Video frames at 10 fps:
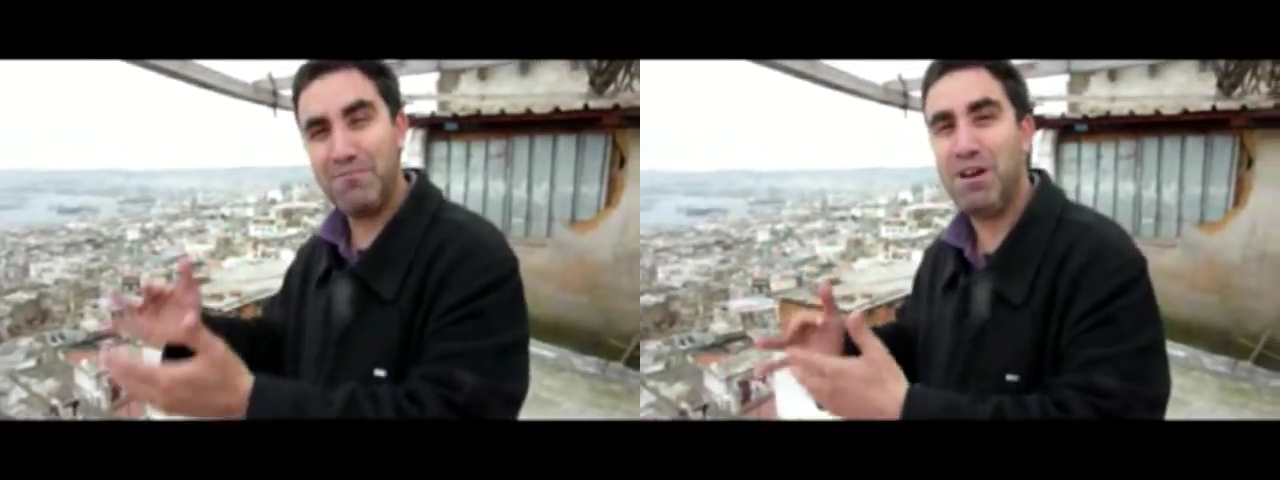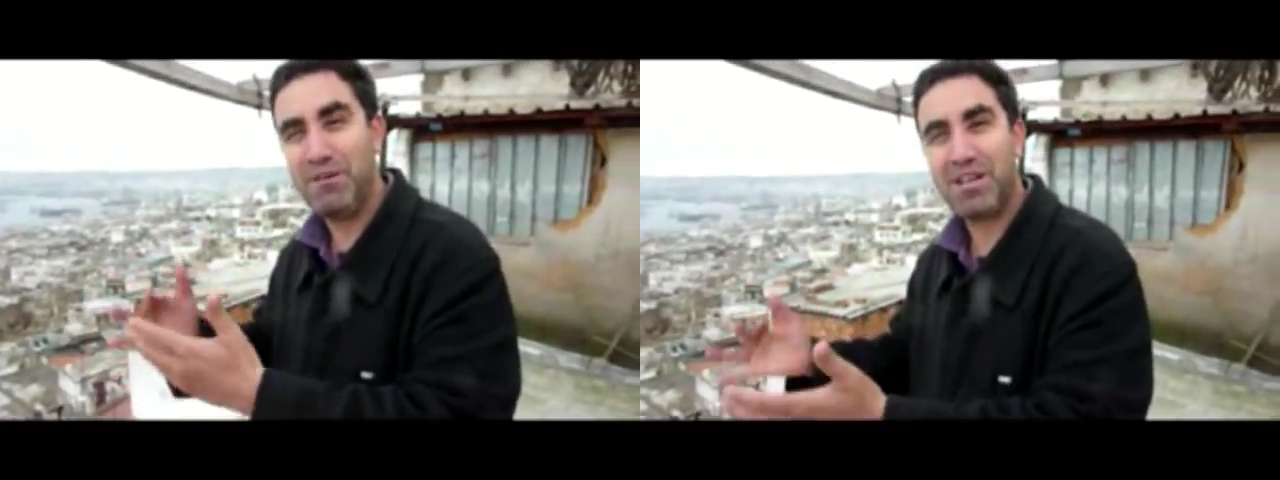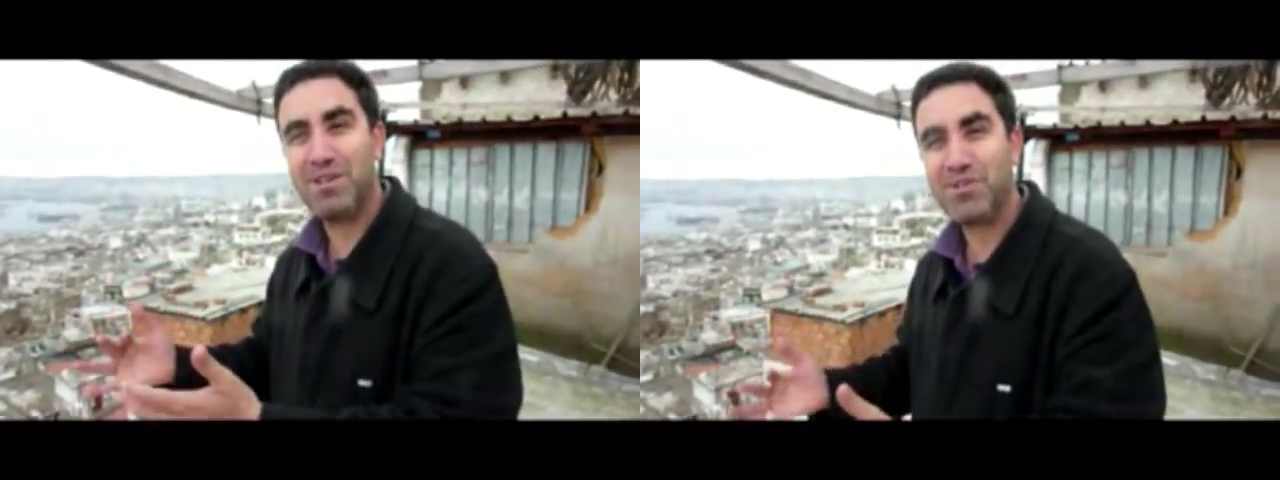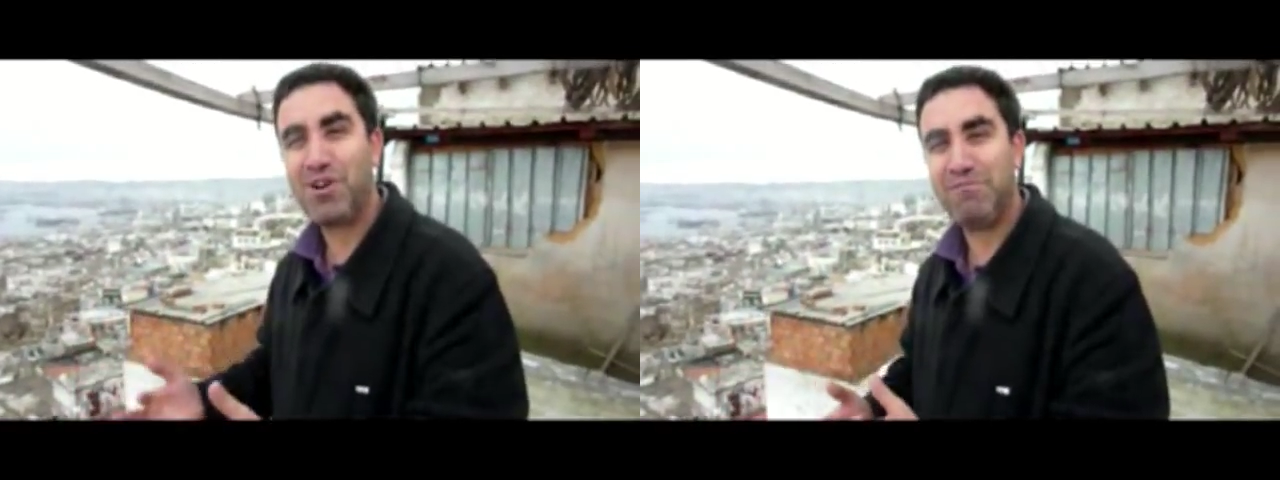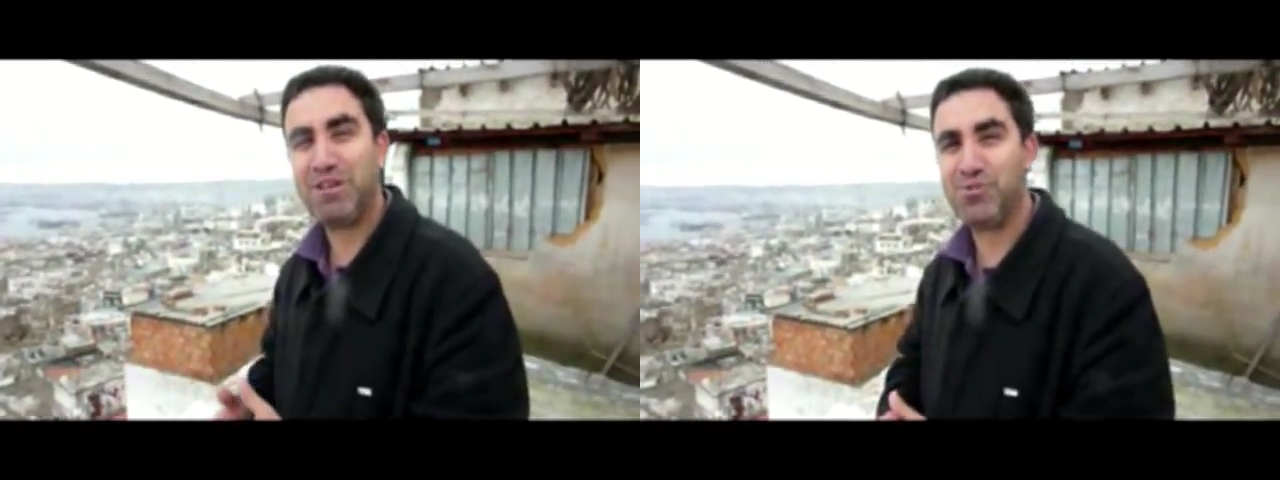Americans
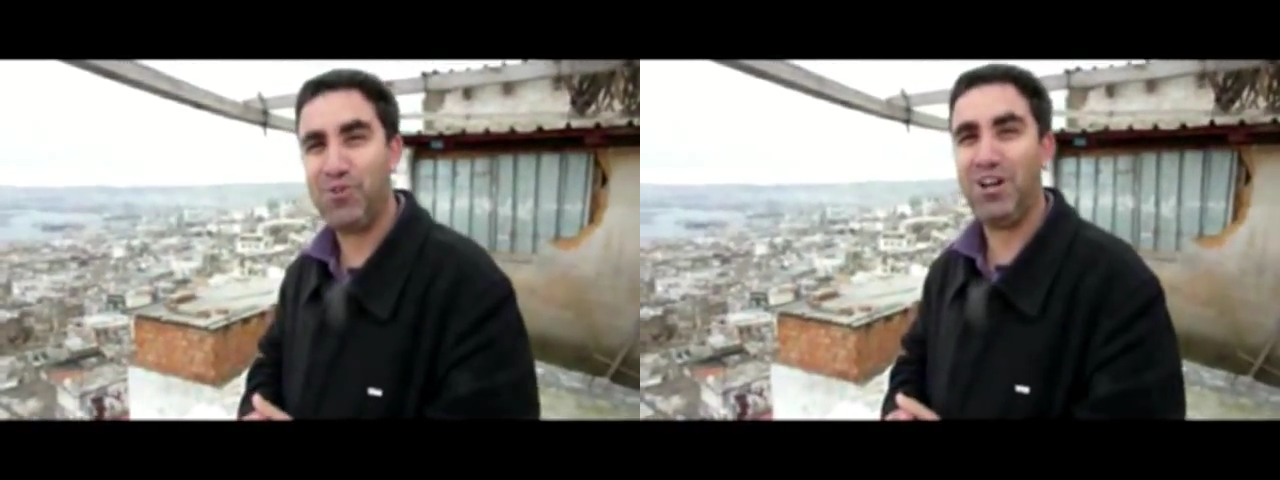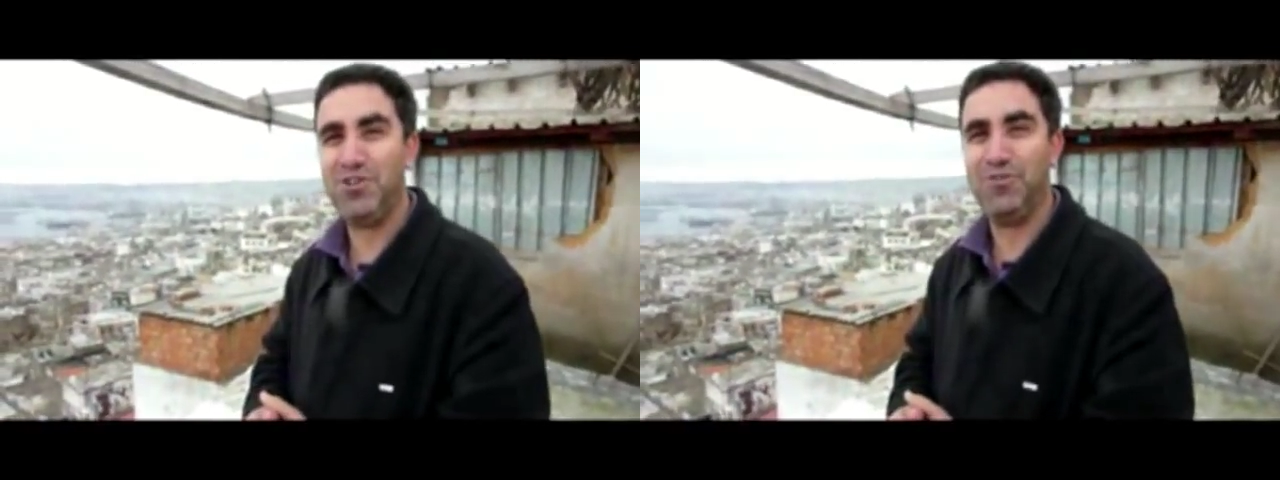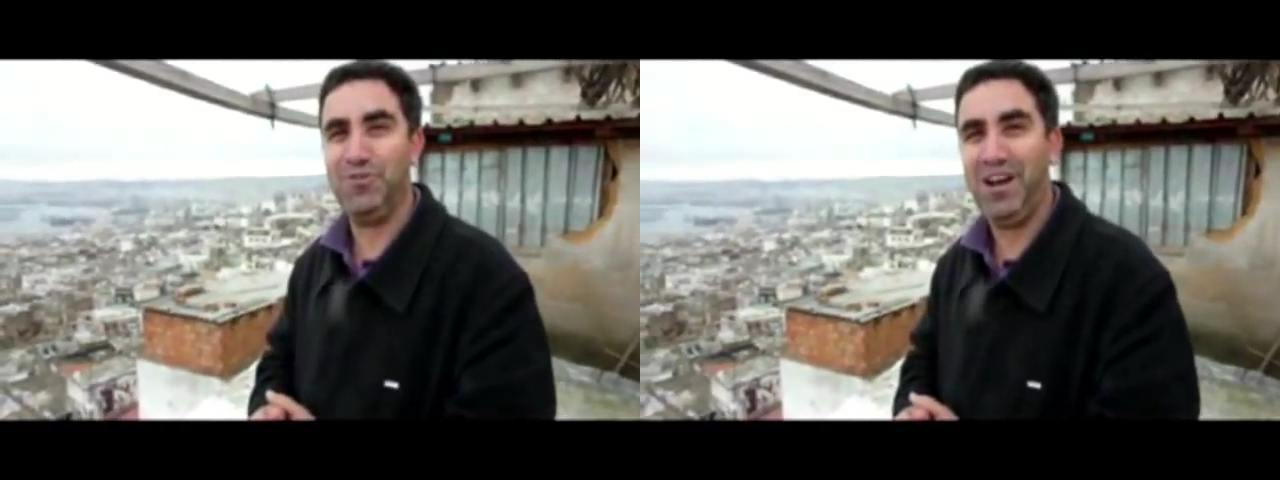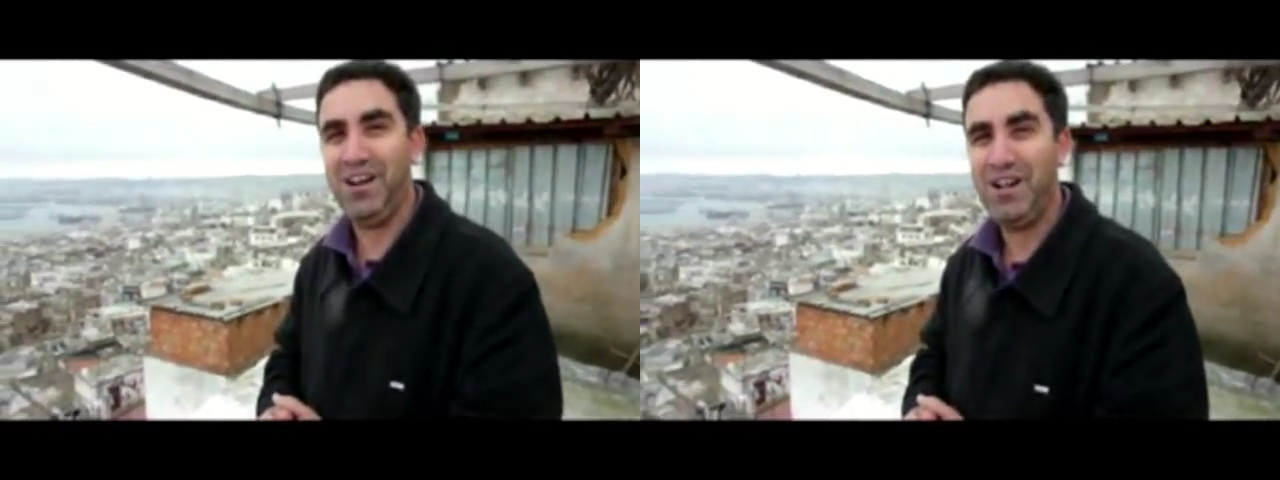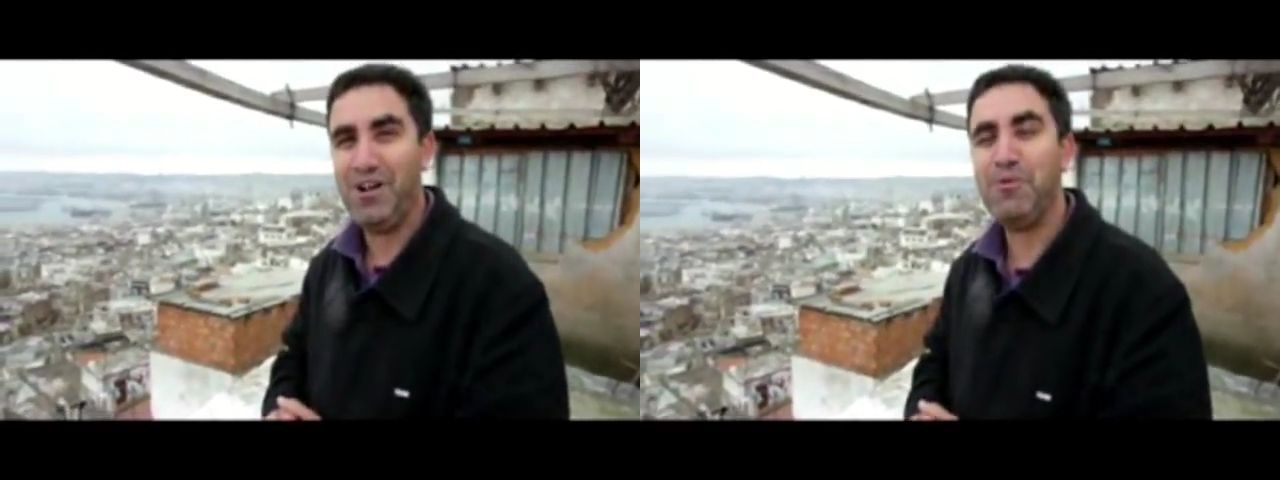coming to Algeria.
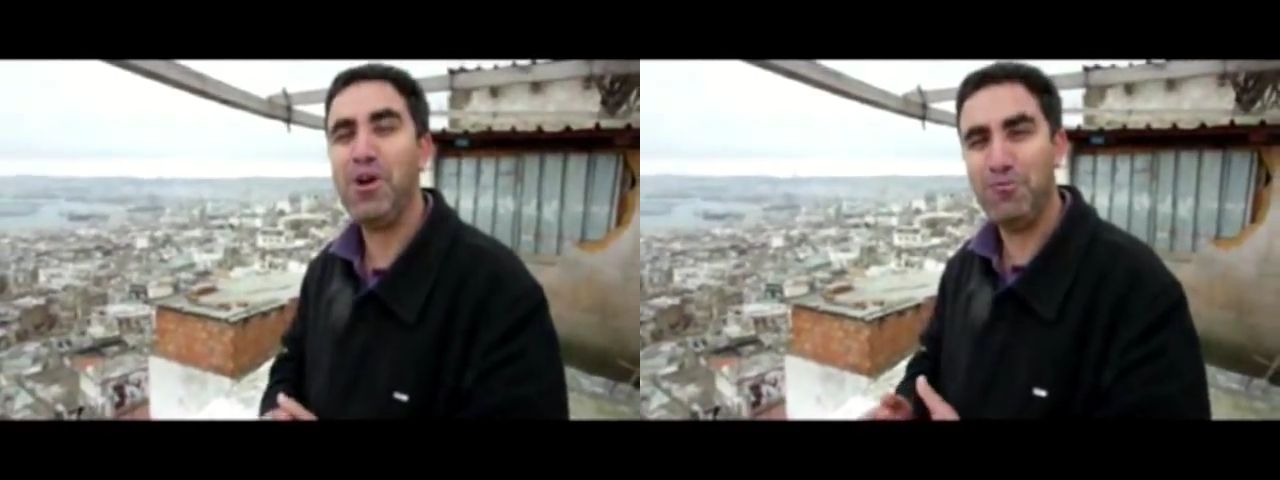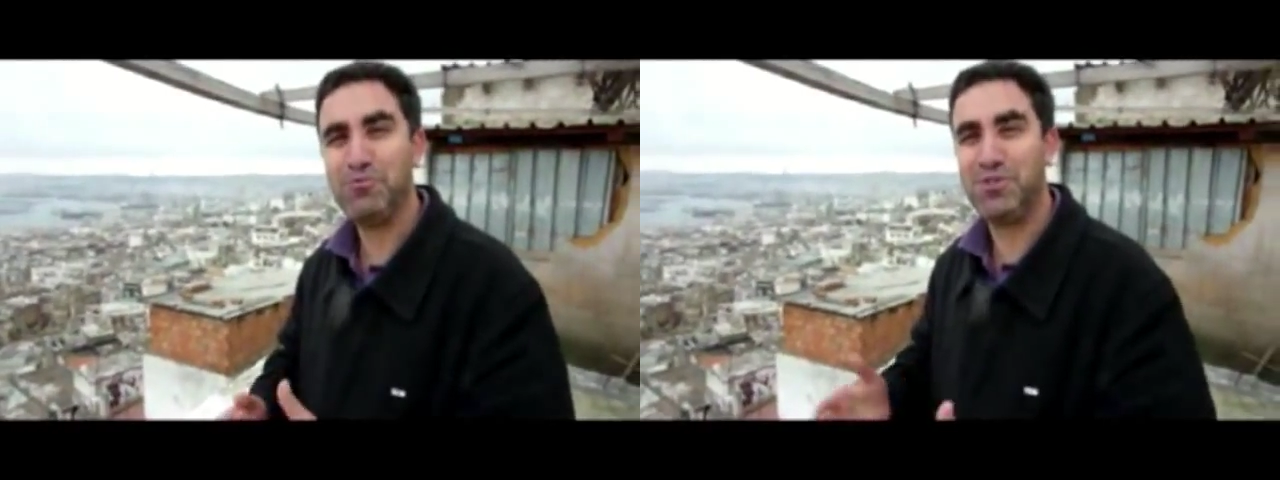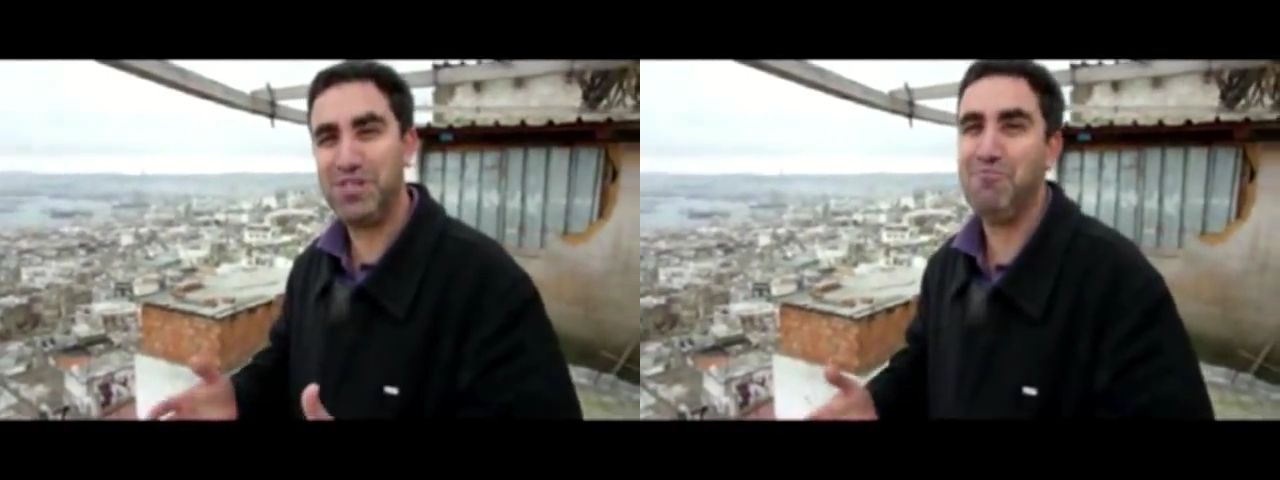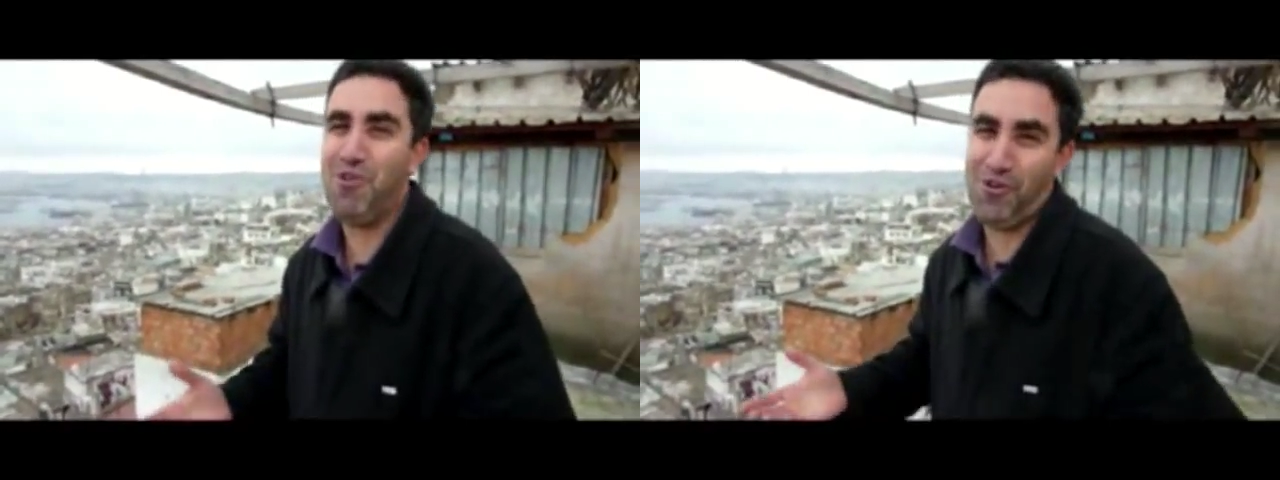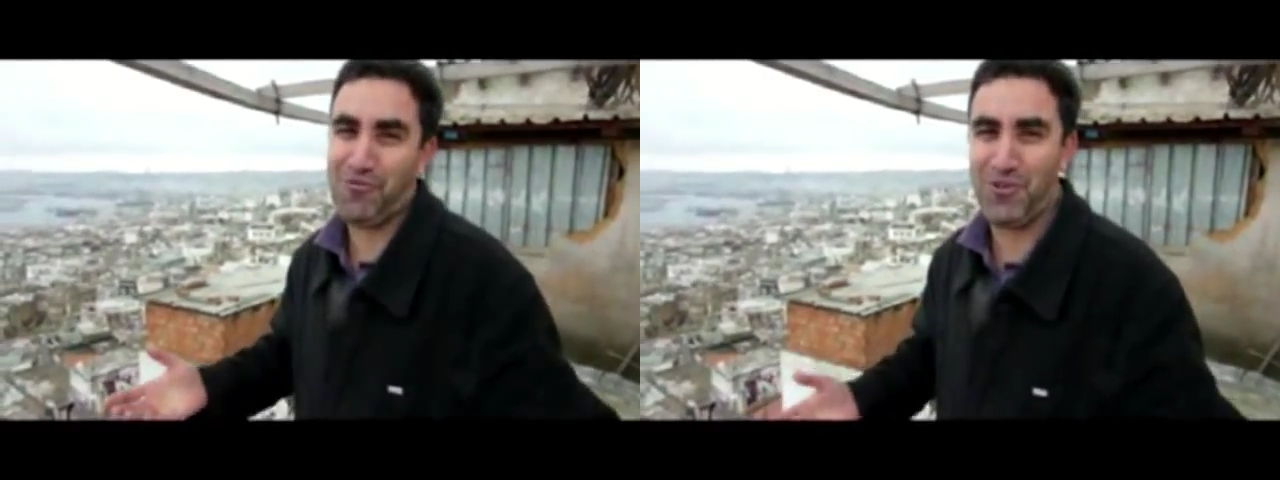We hope to see more.